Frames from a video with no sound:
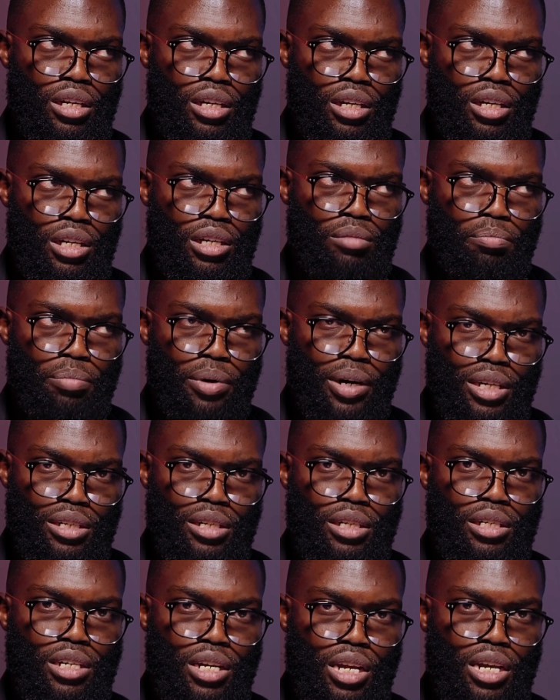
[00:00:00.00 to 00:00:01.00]
in
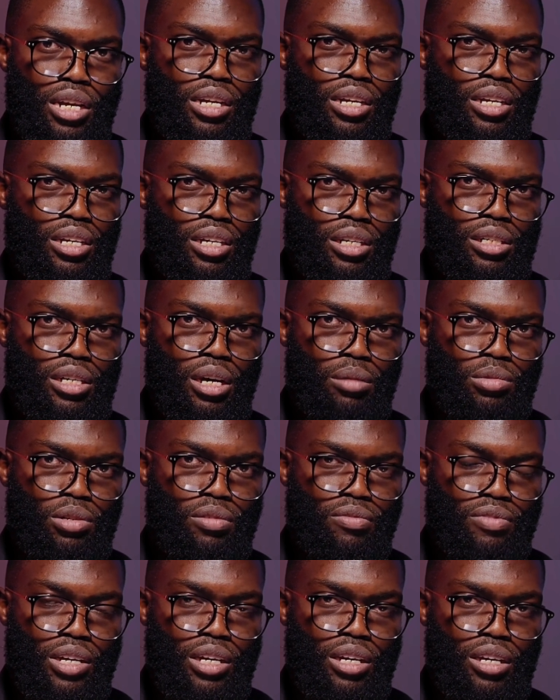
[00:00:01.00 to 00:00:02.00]
present day in terms
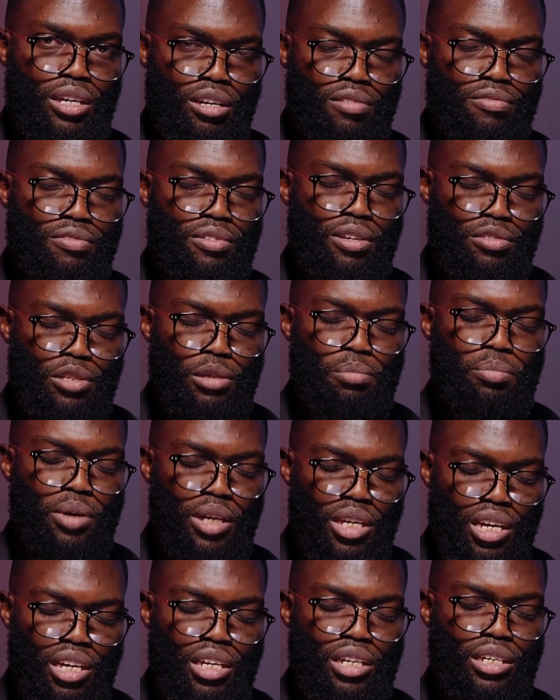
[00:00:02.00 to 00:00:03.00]
of the if, if
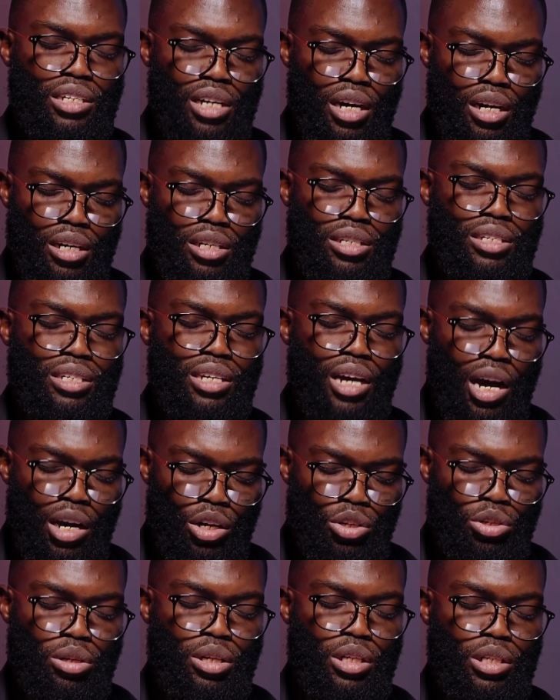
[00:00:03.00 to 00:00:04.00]
speaking in tongues is
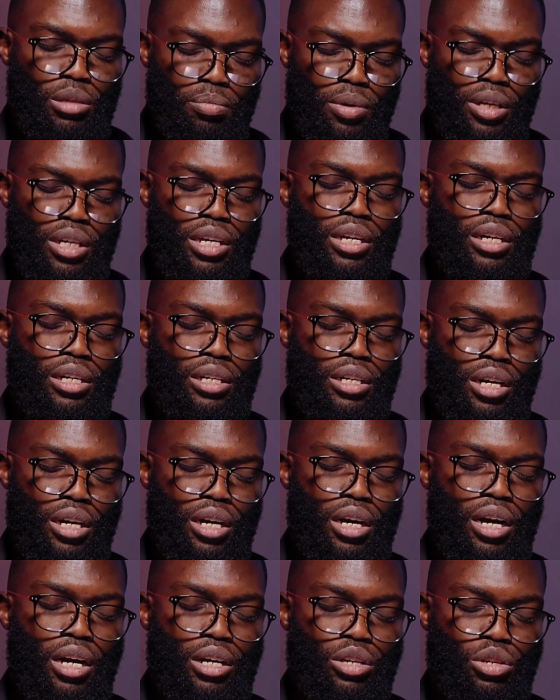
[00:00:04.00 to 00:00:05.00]
actually speaking at
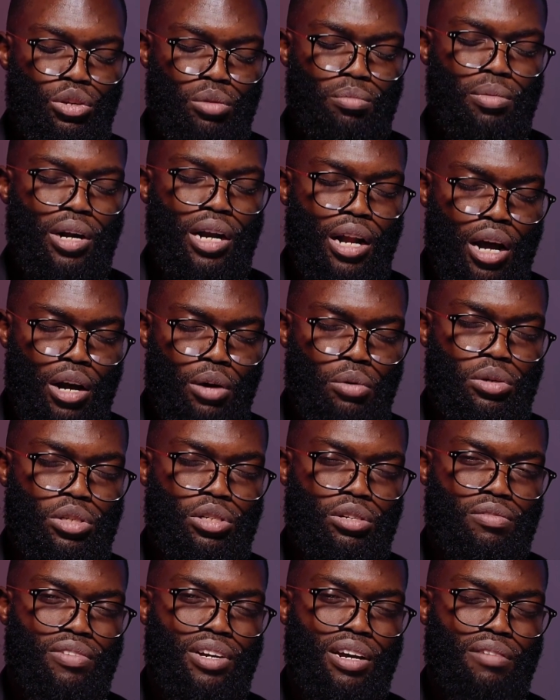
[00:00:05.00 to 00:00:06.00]
a human language
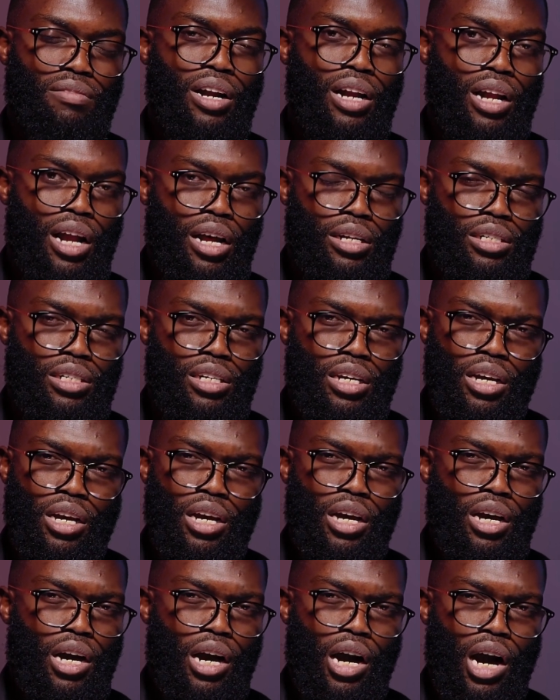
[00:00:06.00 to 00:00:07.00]
you've never learned
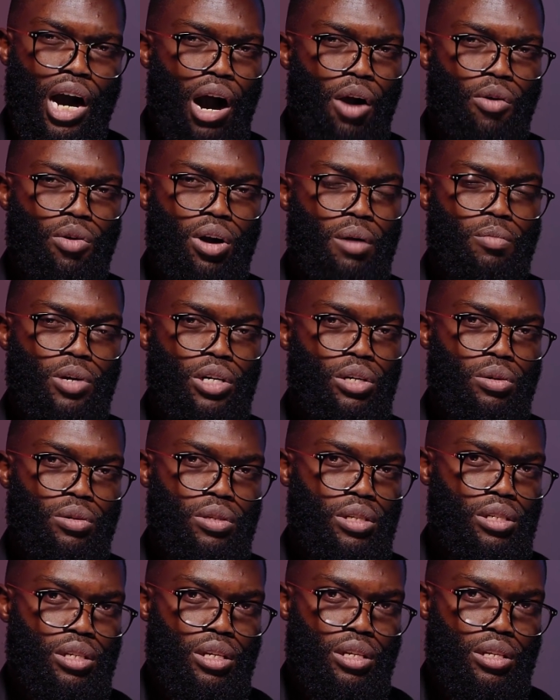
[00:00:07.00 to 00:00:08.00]
how come we don't
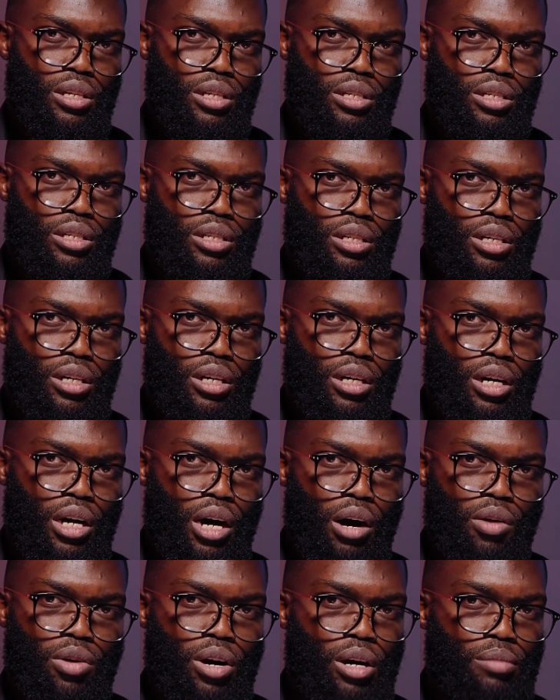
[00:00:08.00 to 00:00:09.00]
see this
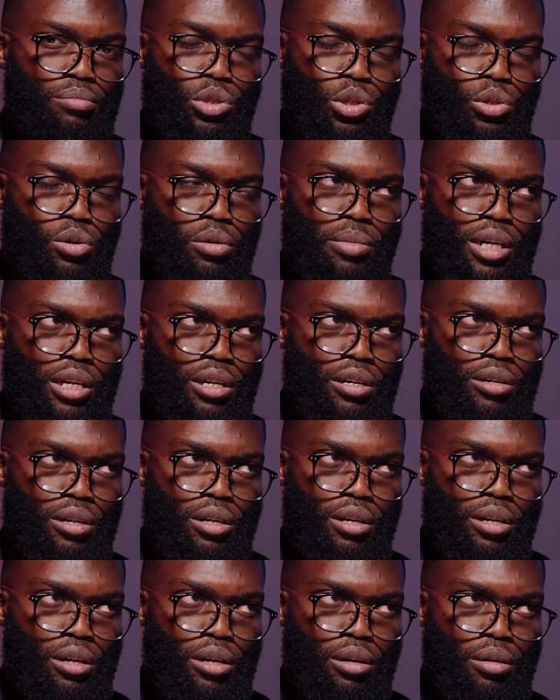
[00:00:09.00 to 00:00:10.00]
how come so many
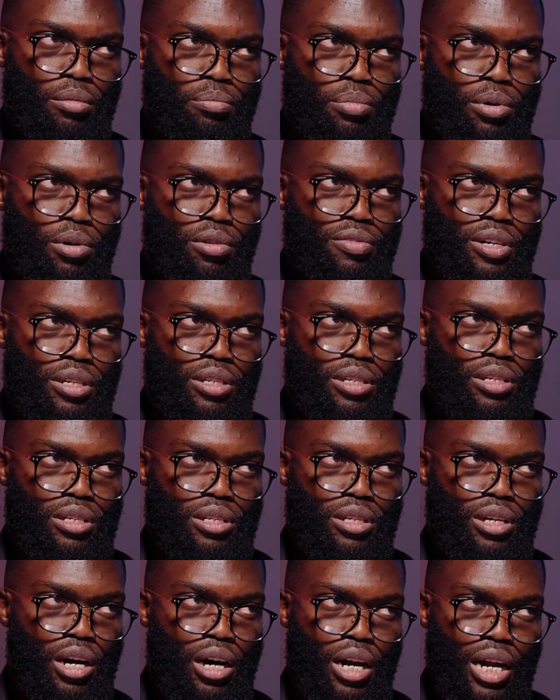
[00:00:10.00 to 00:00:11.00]
prophets
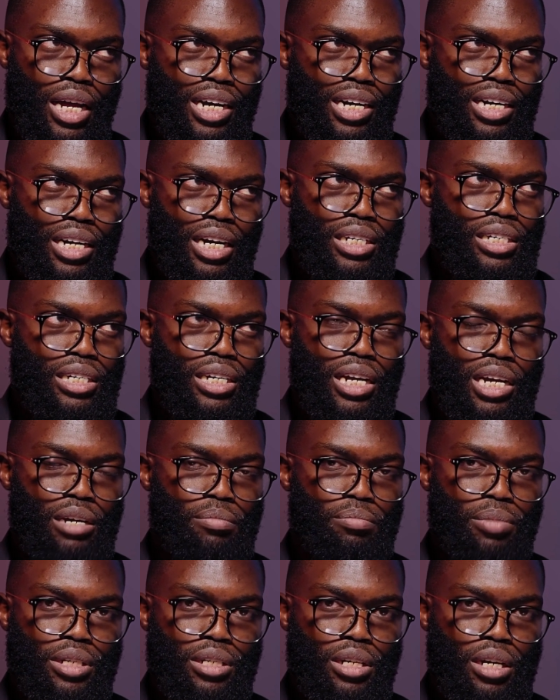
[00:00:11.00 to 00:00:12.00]
are like
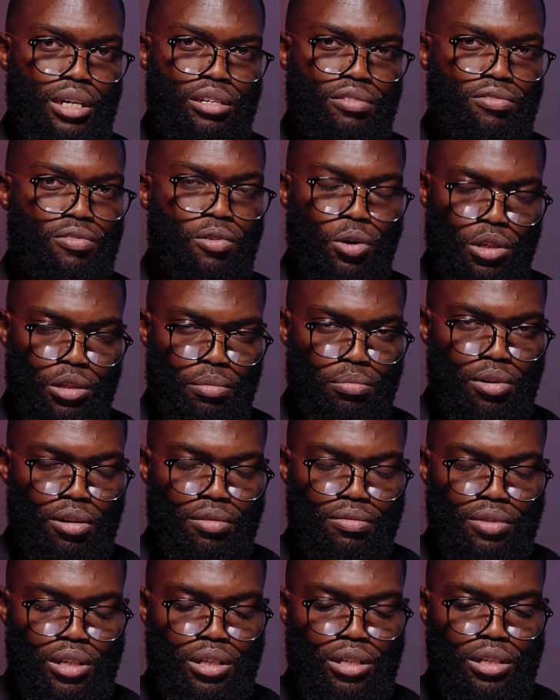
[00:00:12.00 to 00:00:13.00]
99% false
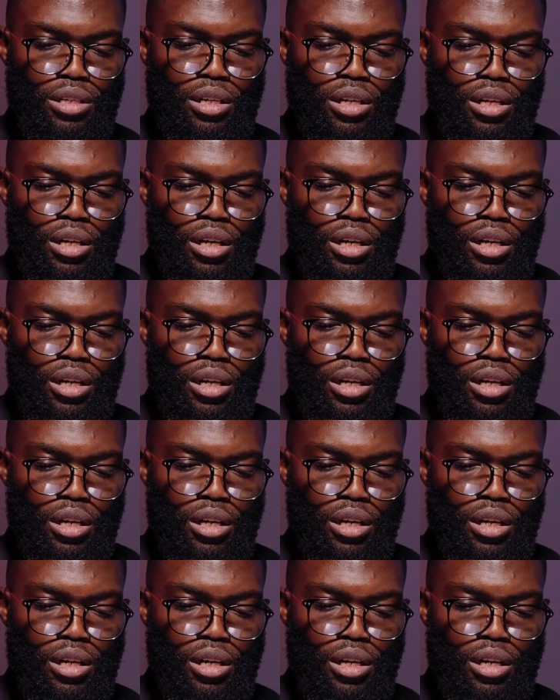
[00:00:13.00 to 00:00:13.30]
prophets